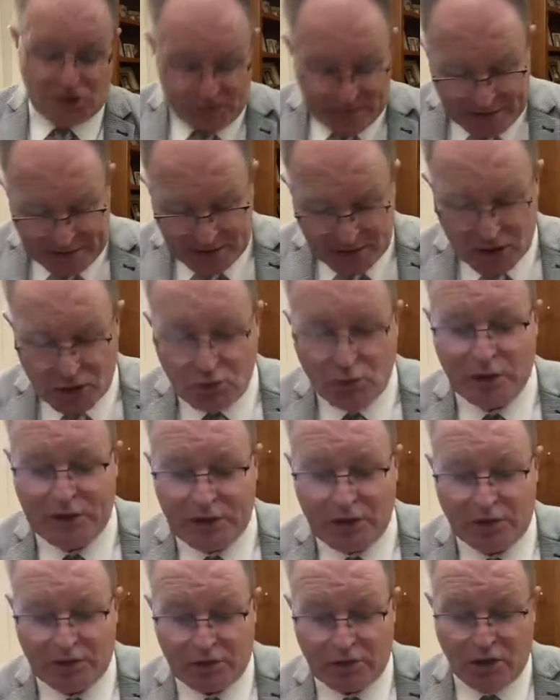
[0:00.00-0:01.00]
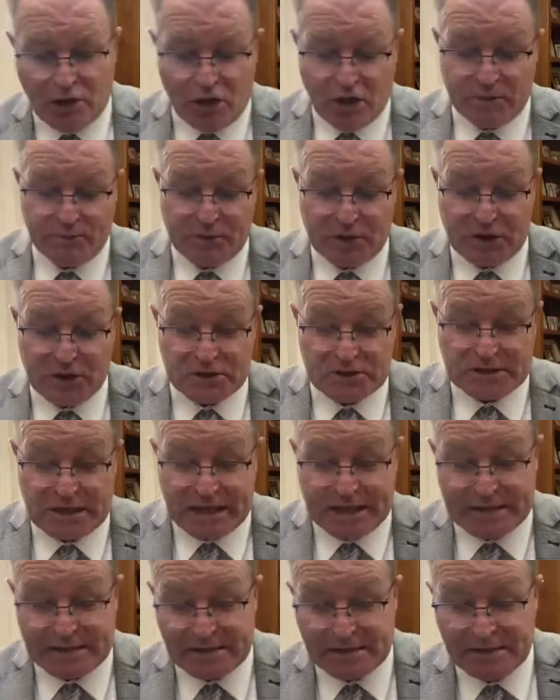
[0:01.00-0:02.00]
So they didn't quit on God because
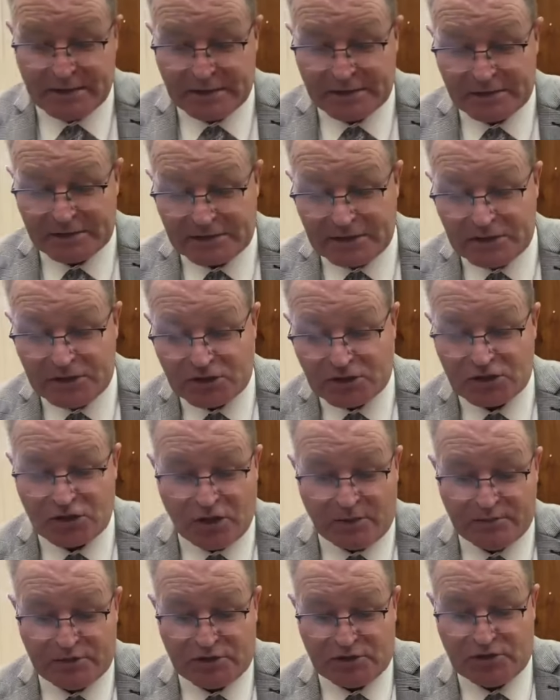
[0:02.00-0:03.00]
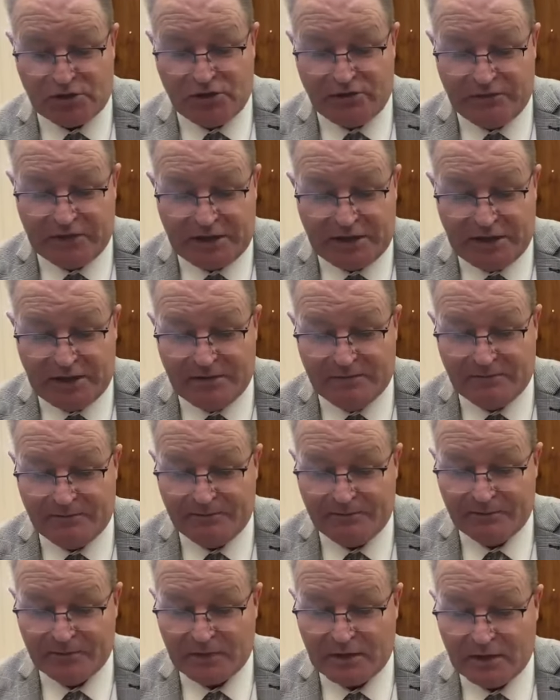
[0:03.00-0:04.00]
they didn't stop serving
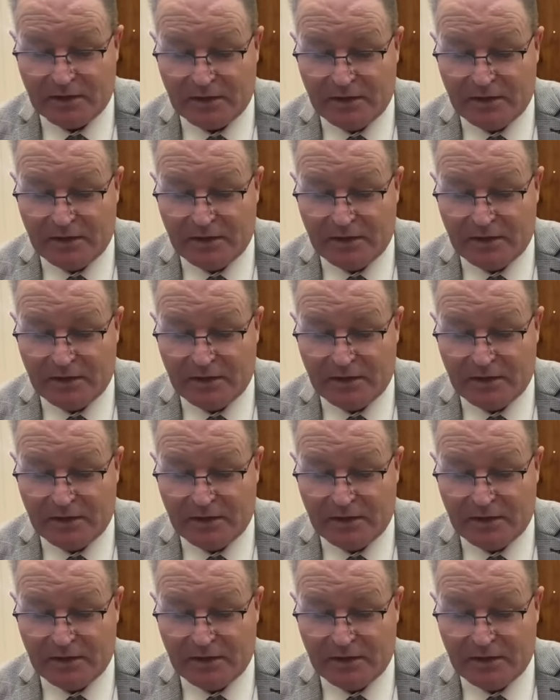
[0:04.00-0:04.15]
Him.